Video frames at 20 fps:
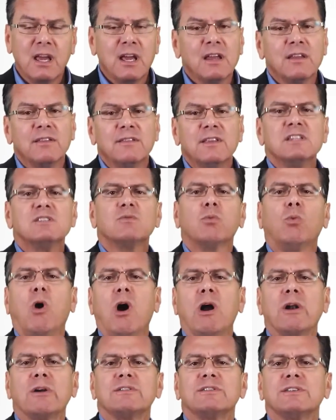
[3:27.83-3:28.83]
This
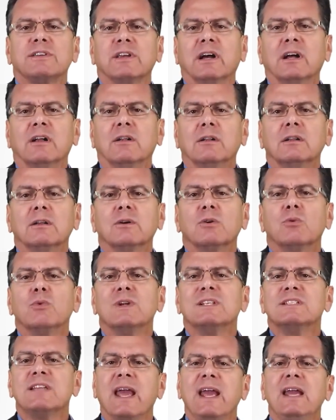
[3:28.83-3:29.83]
water cell
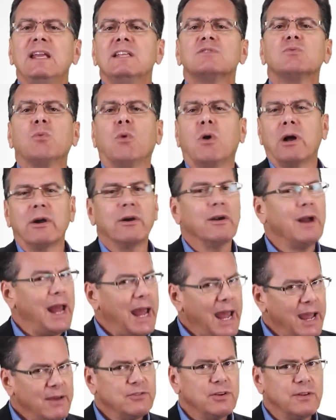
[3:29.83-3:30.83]
retains water
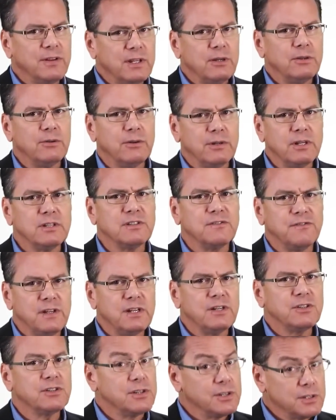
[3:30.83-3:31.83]
after the unit is
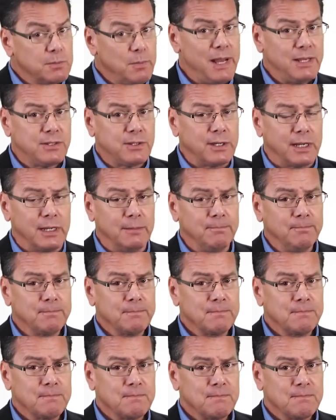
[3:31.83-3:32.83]
finished dispensing it.
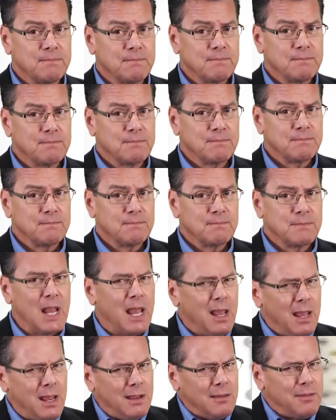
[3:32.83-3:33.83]

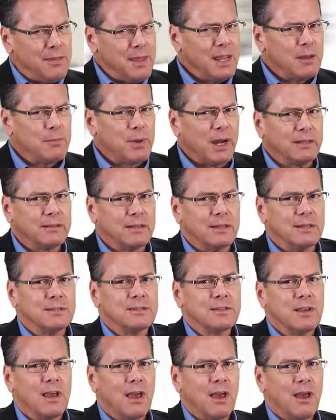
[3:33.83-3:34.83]
Think about
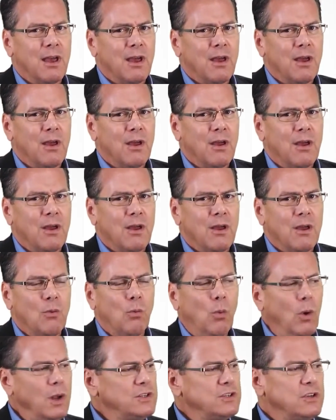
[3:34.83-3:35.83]
this.
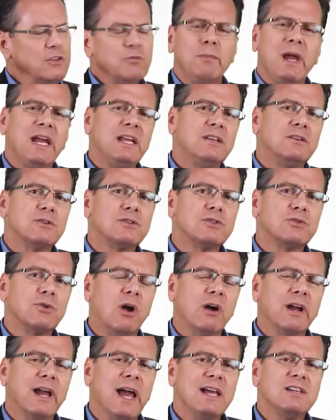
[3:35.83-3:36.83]
Once you've made your
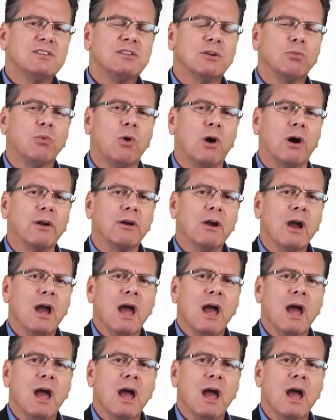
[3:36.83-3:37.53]
strong acid water,